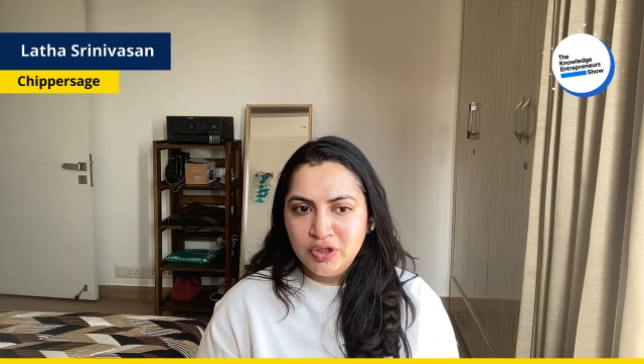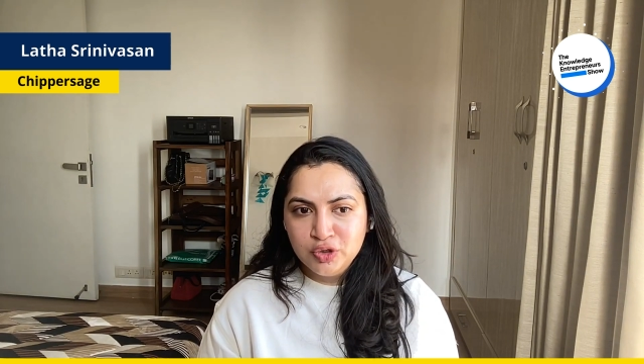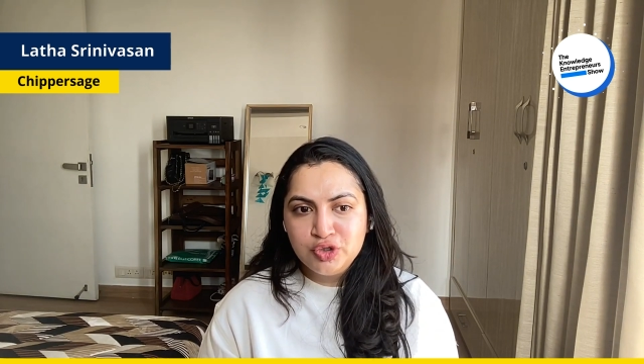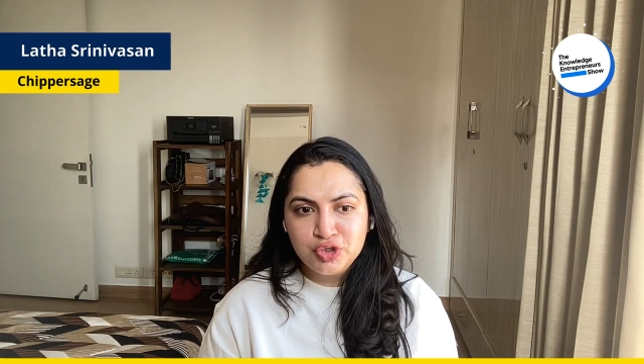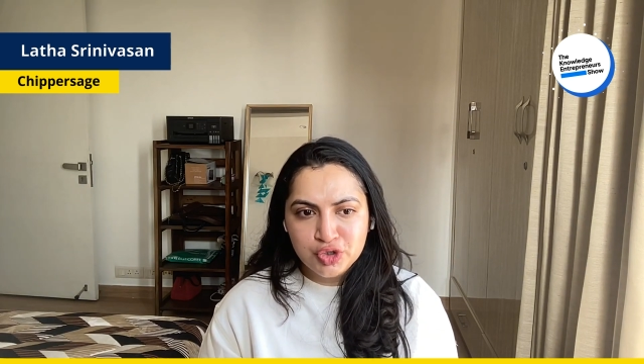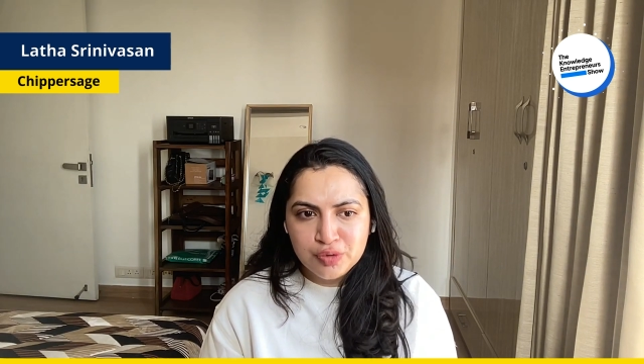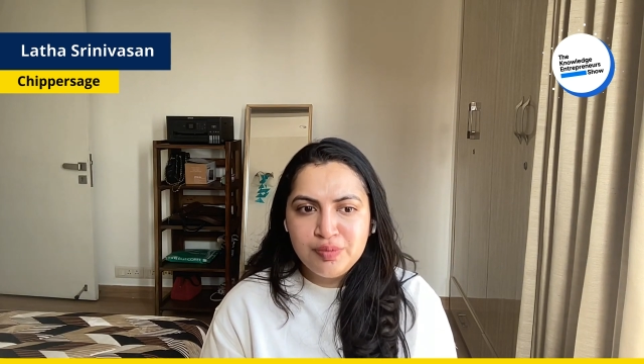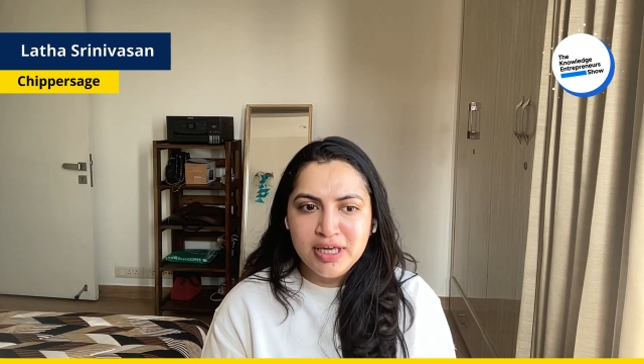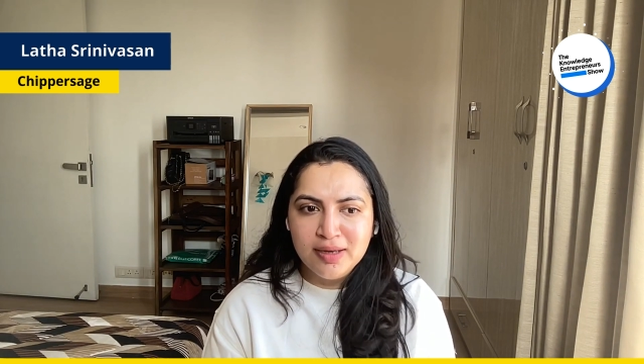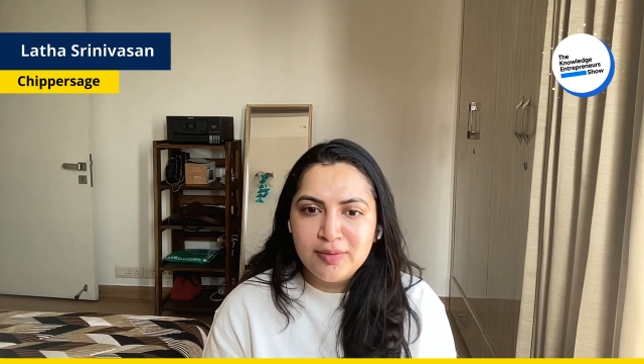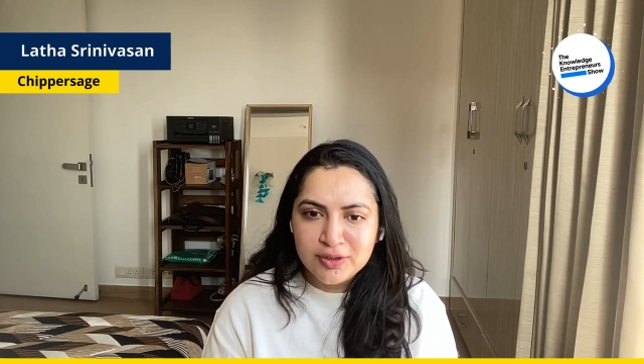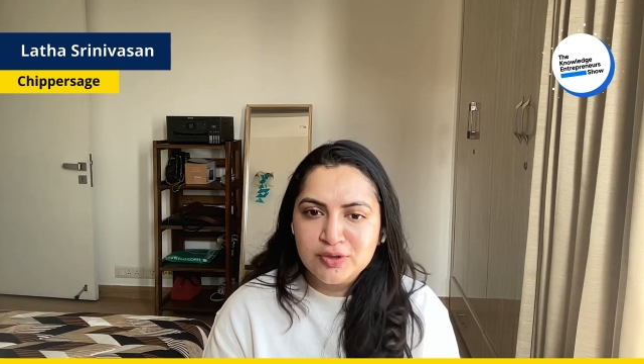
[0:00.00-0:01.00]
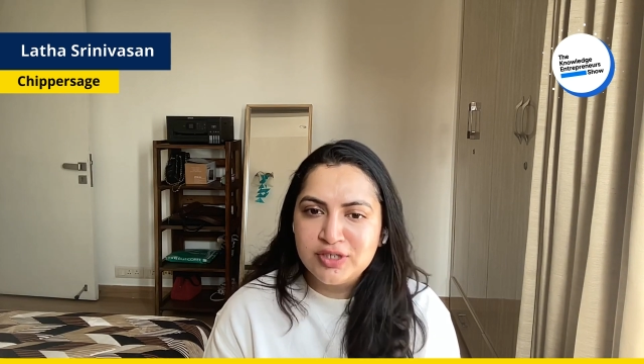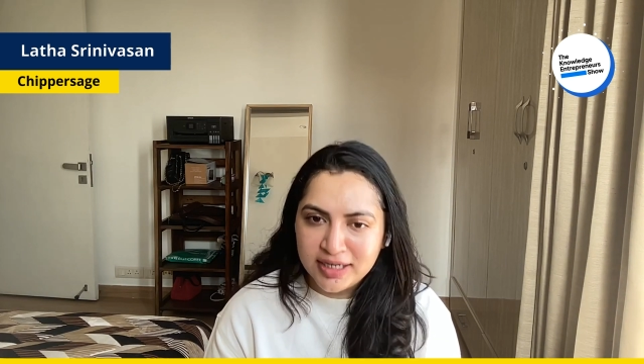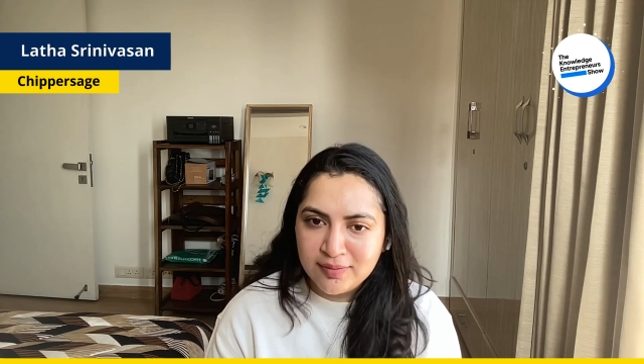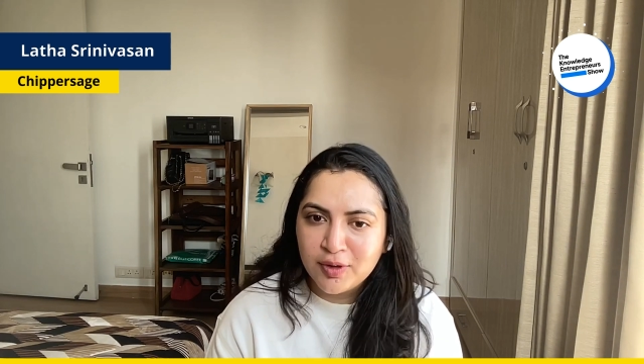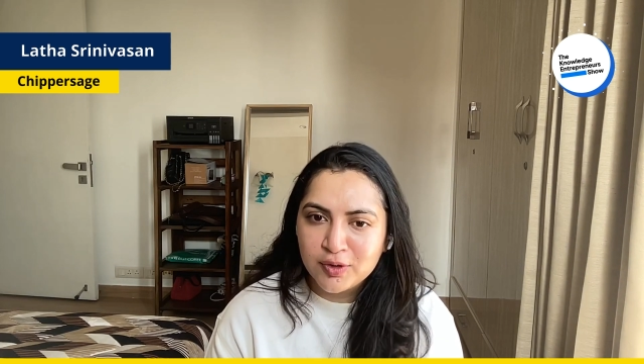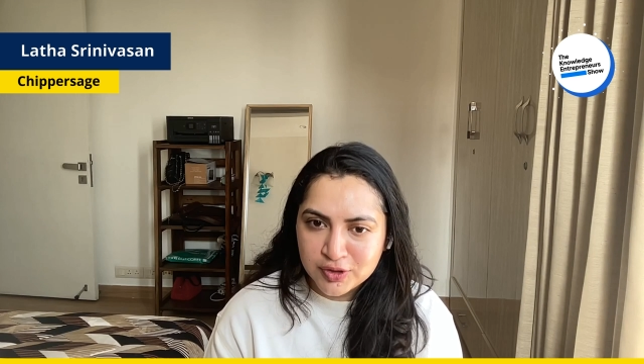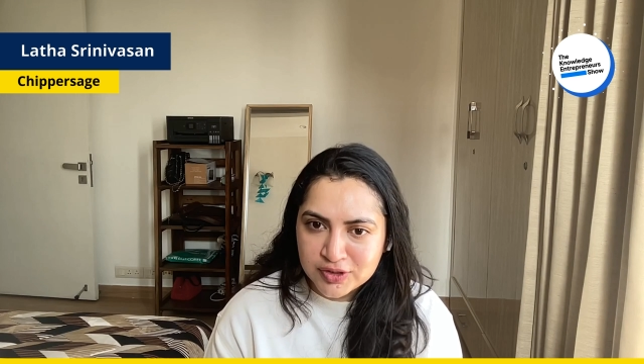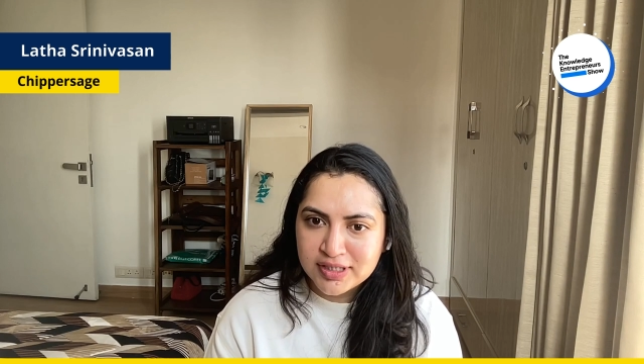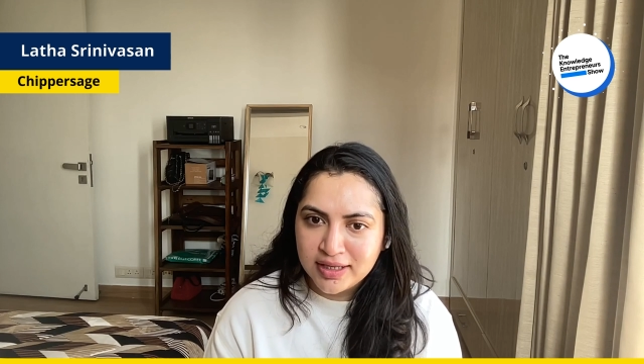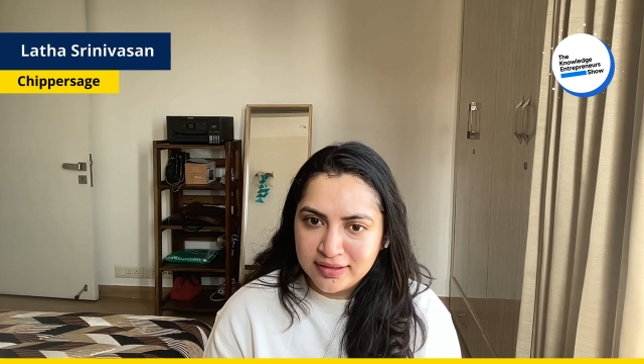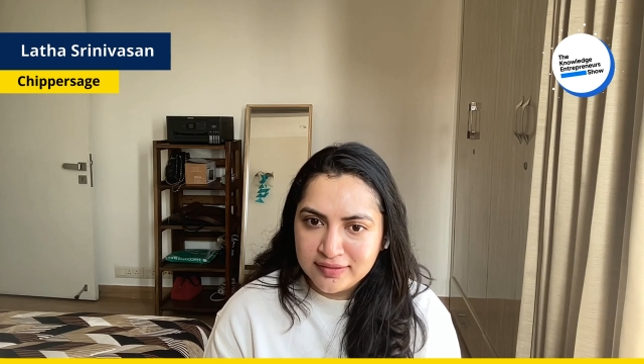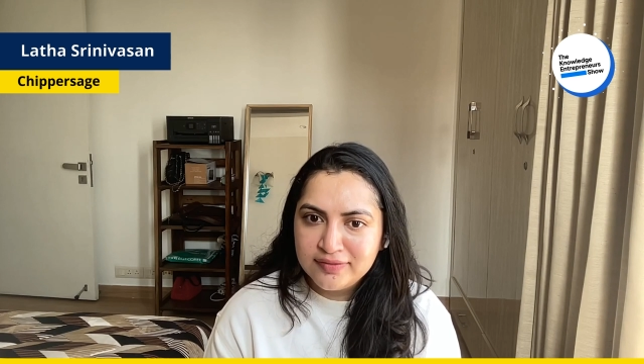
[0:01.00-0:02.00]
you should be able to tell about
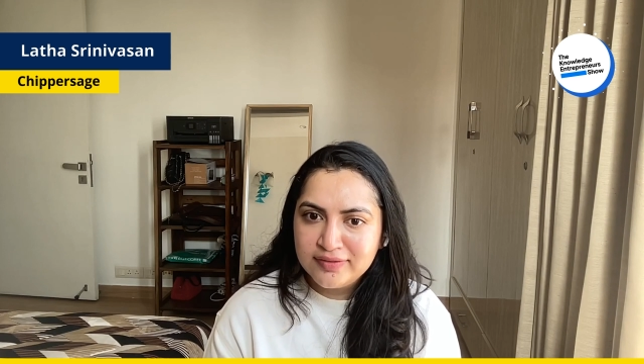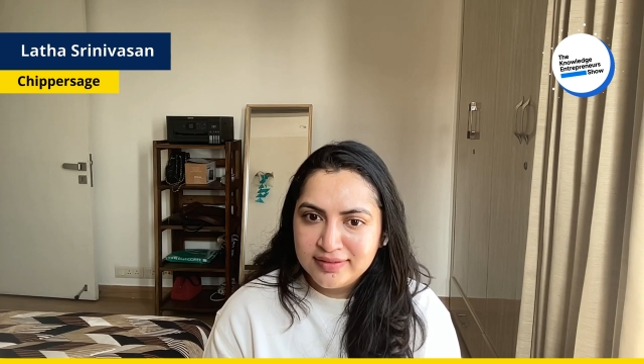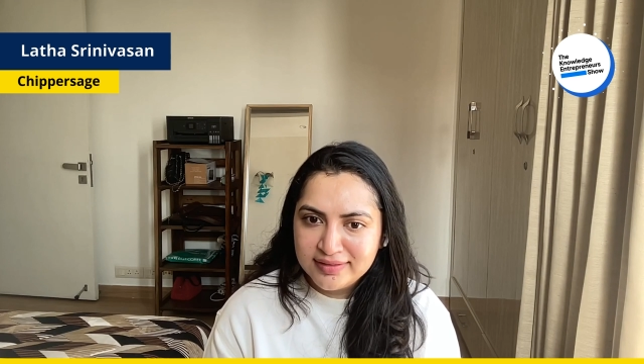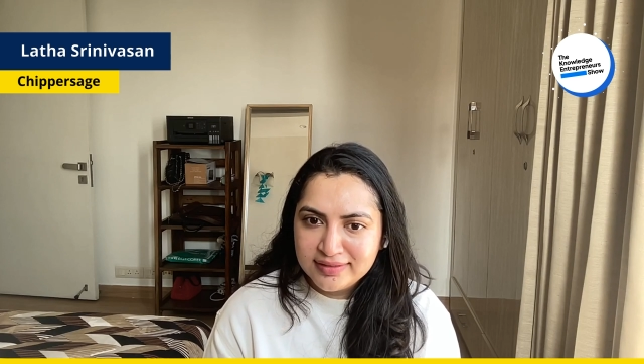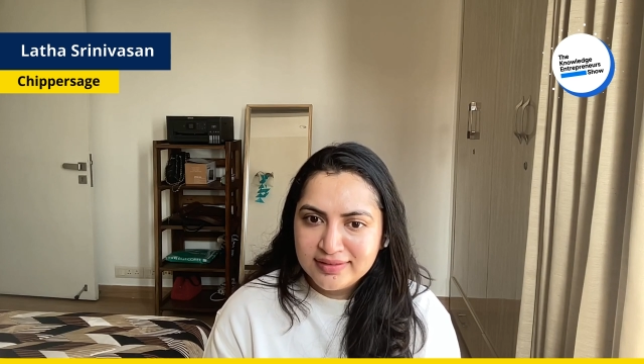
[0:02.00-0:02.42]
yourself